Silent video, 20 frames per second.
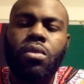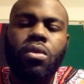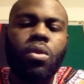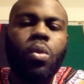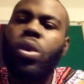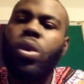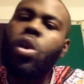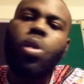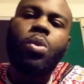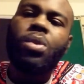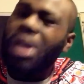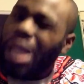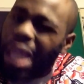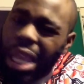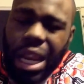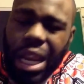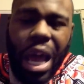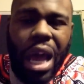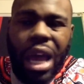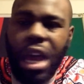We don't
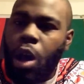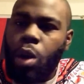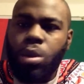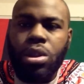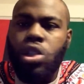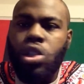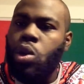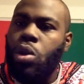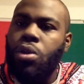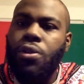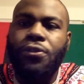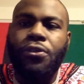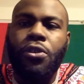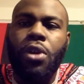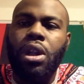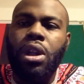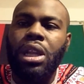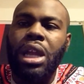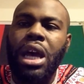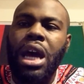need our elders on the
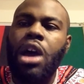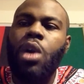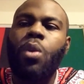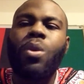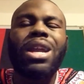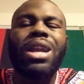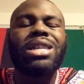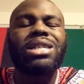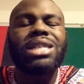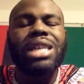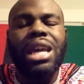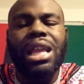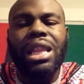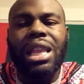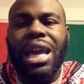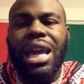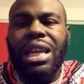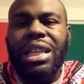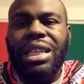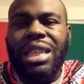front line. When I say it
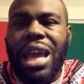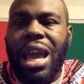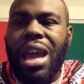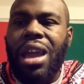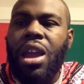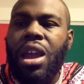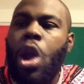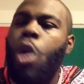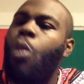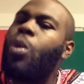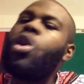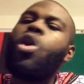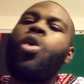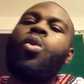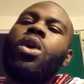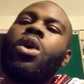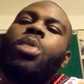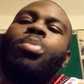like that, we don't want